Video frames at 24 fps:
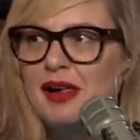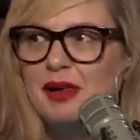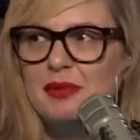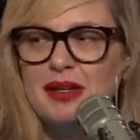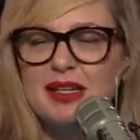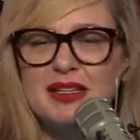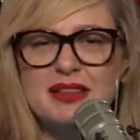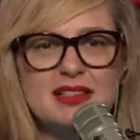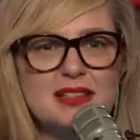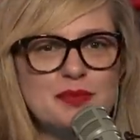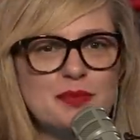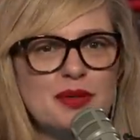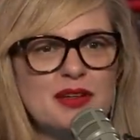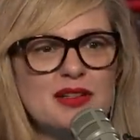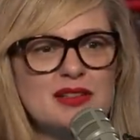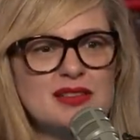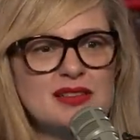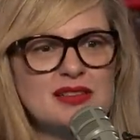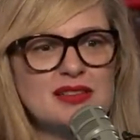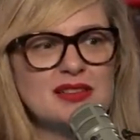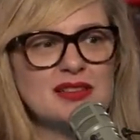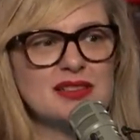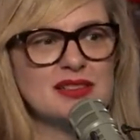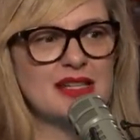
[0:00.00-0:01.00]
I'm like, this
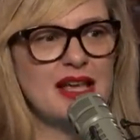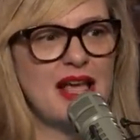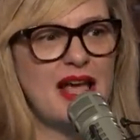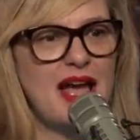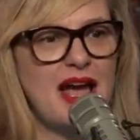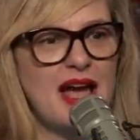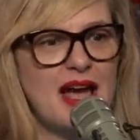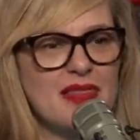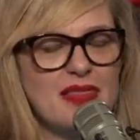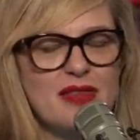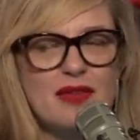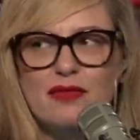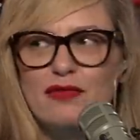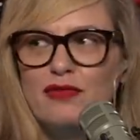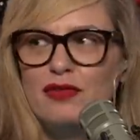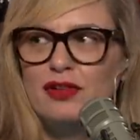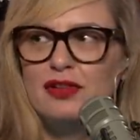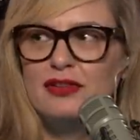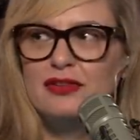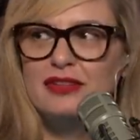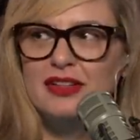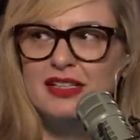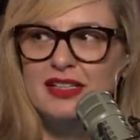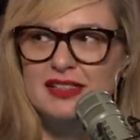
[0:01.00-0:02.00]
person's sad. They're
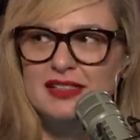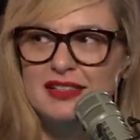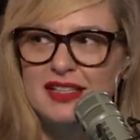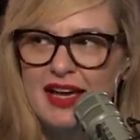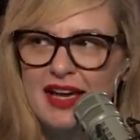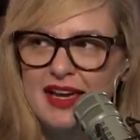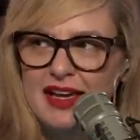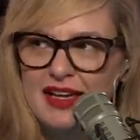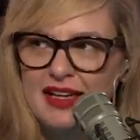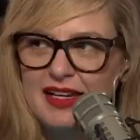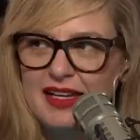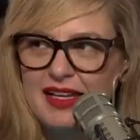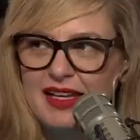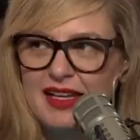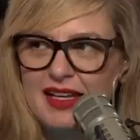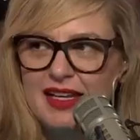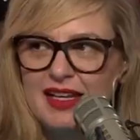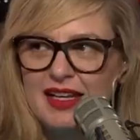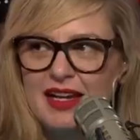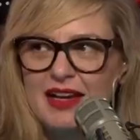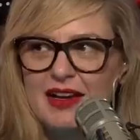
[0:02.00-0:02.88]
full of anxiety.